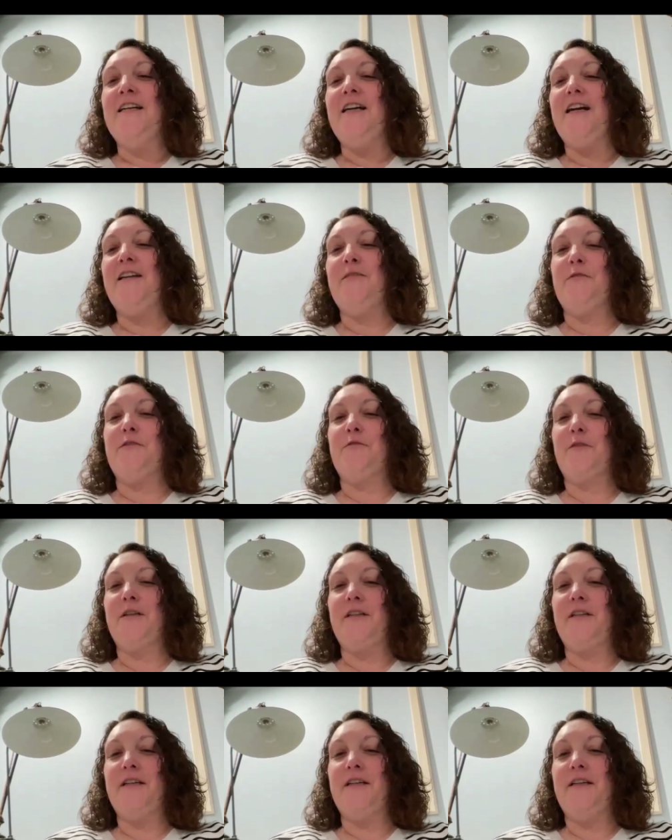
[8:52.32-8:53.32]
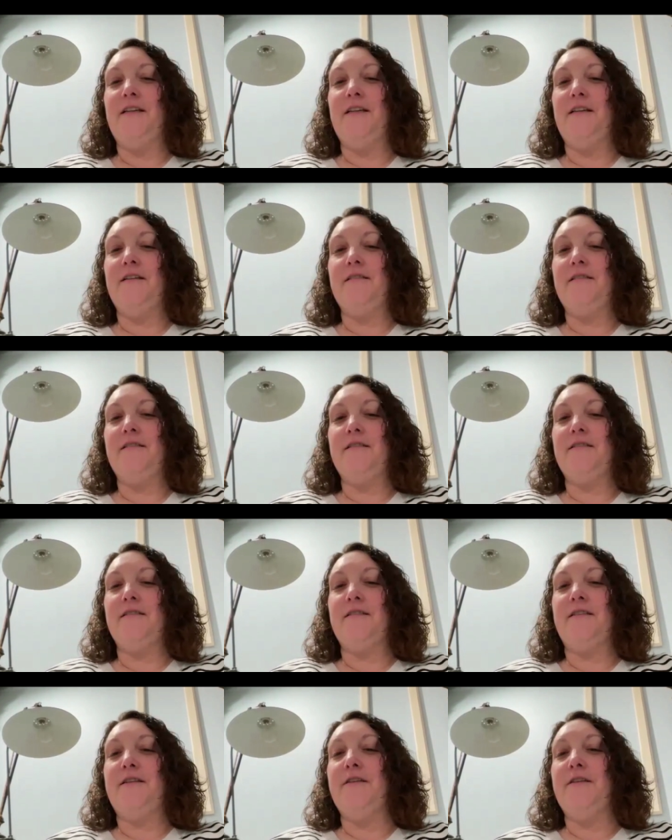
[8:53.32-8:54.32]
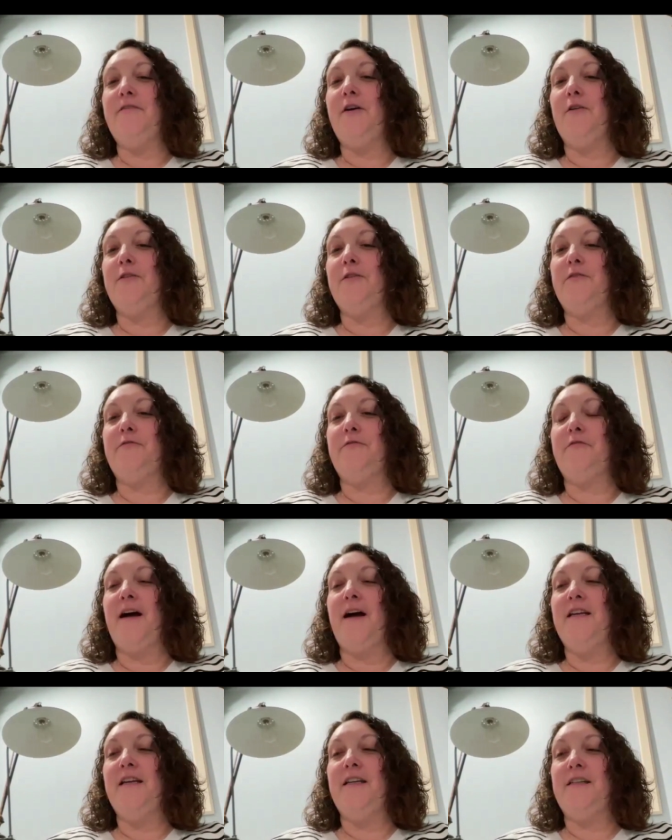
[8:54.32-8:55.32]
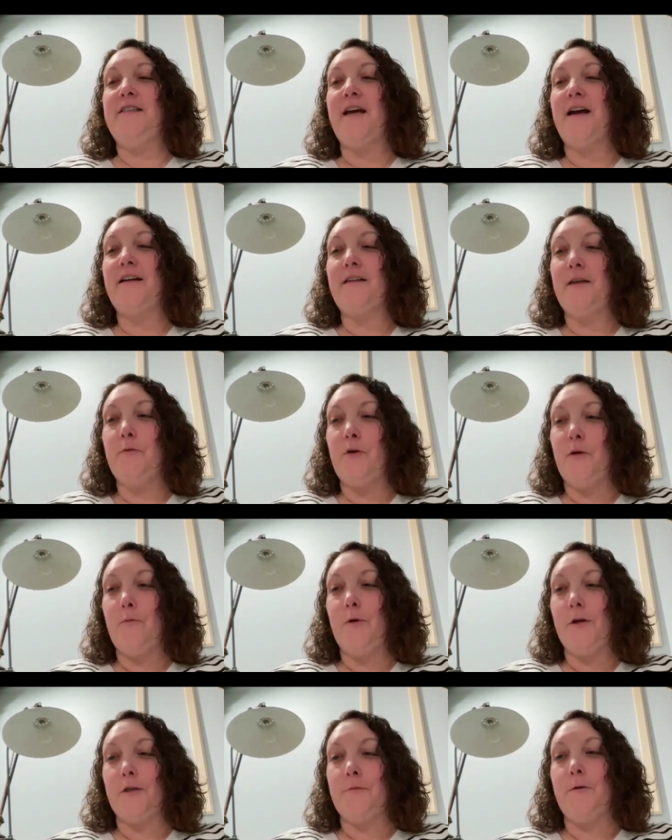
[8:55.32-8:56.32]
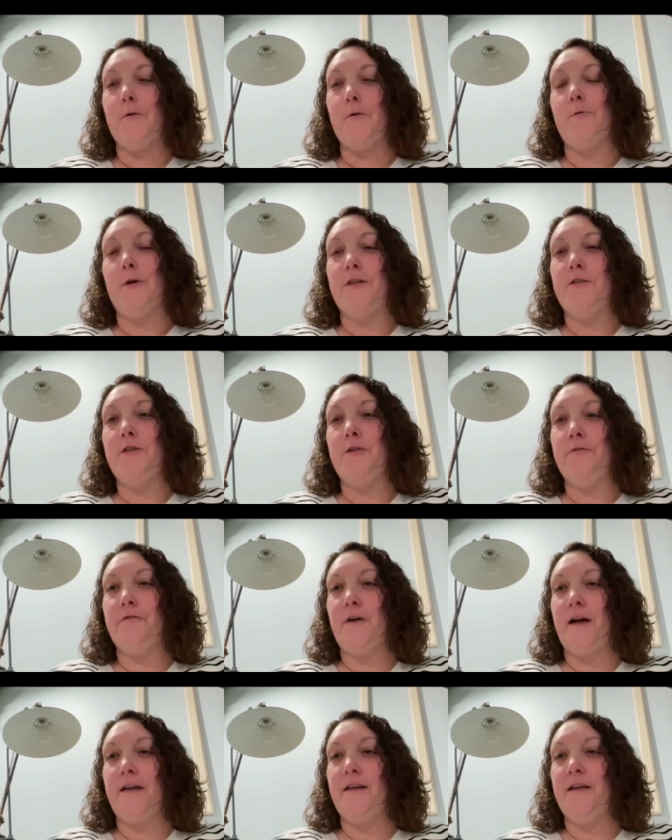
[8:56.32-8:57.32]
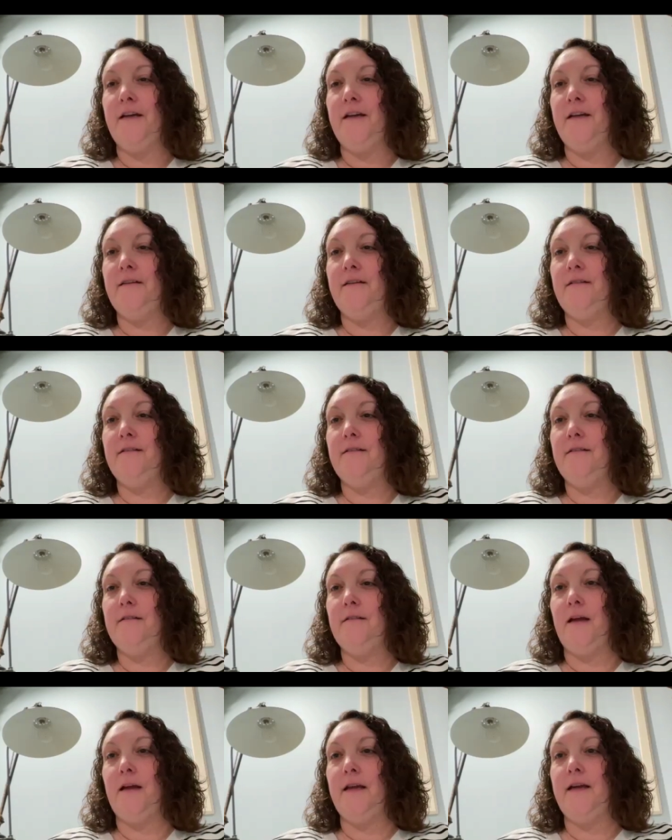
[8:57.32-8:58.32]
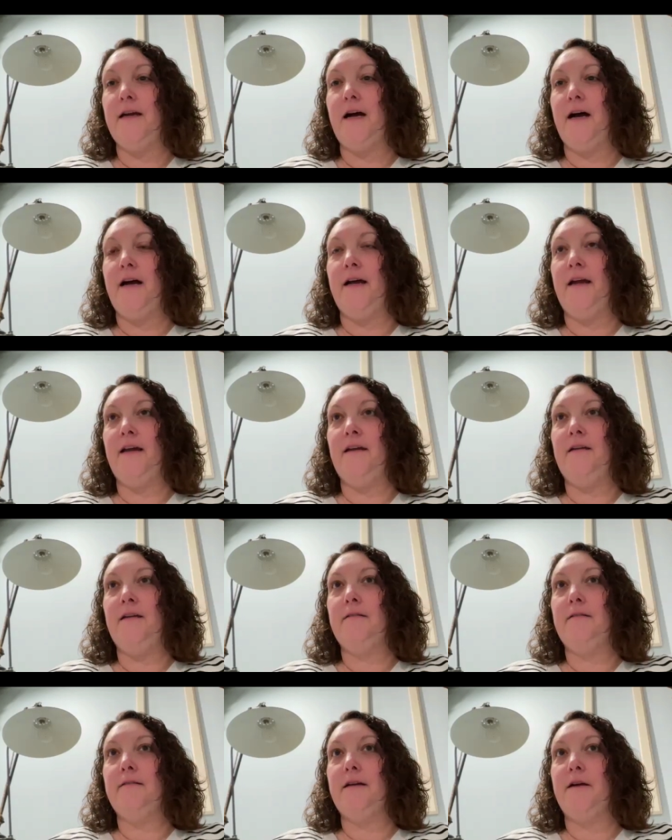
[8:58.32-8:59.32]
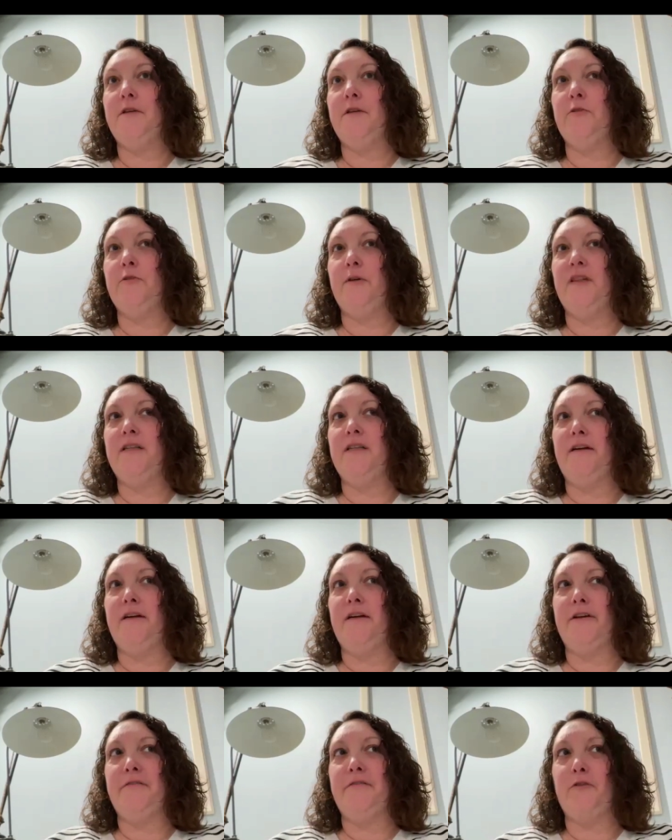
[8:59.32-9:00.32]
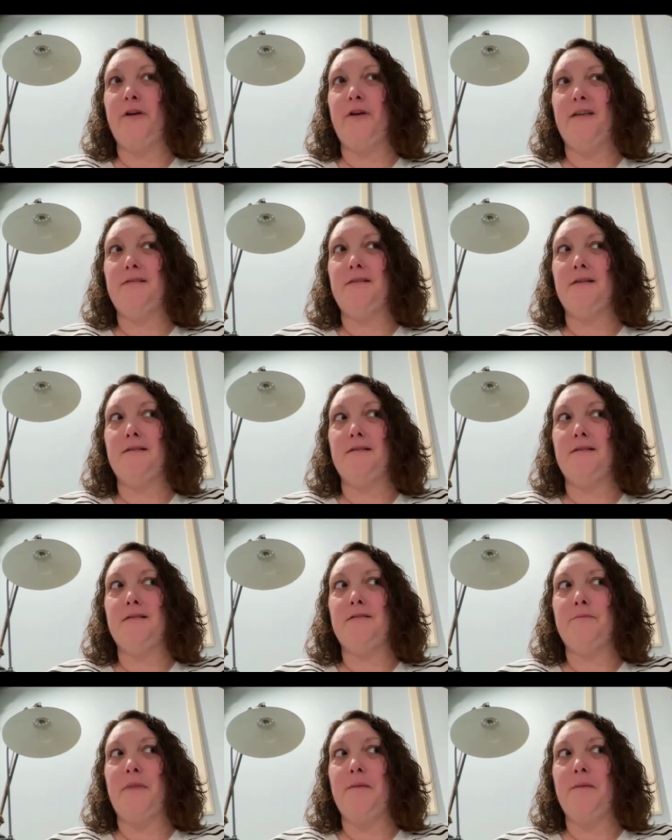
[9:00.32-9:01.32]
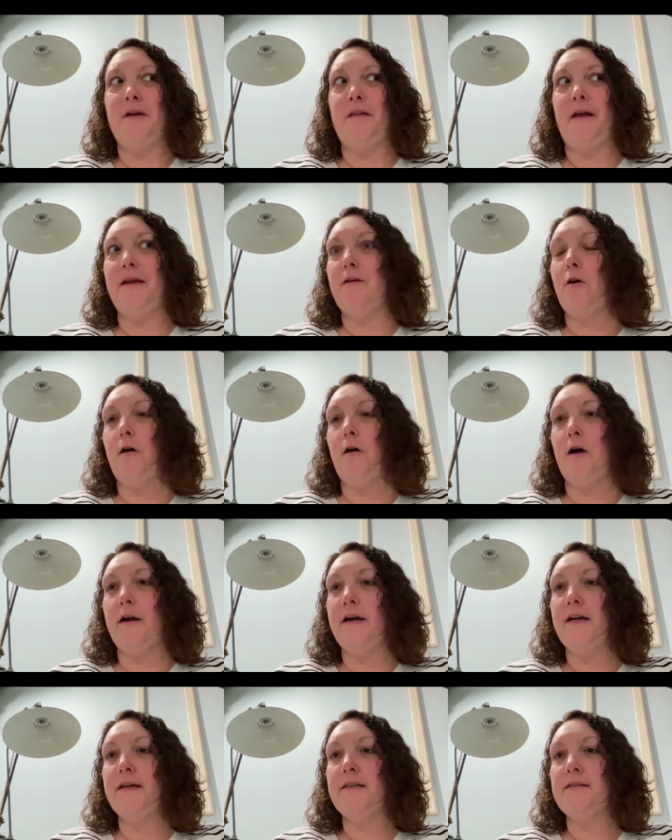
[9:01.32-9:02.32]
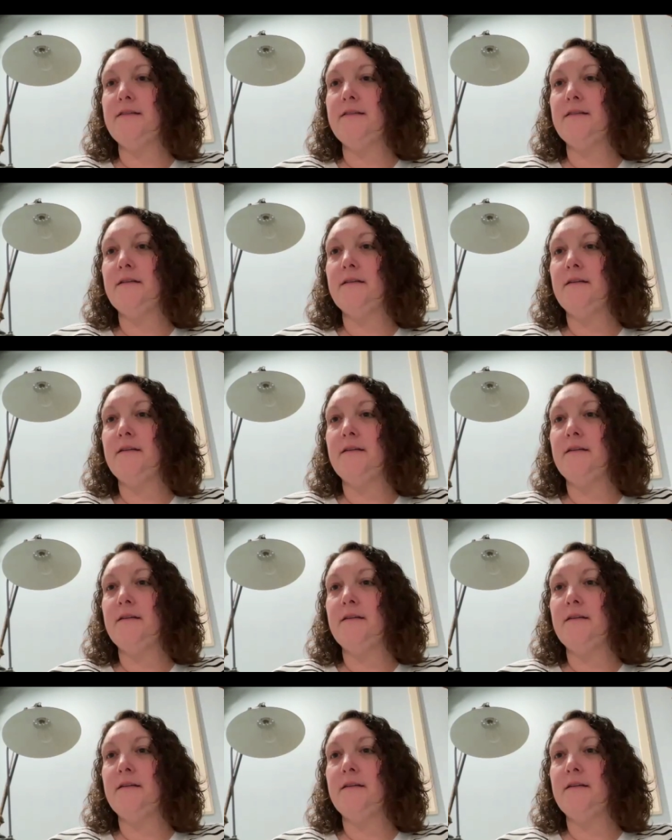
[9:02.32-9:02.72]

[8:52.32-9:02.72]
And it was really difficult to find exactly what worked. But once you find it, like I have been doing the dairy free since maybe like August,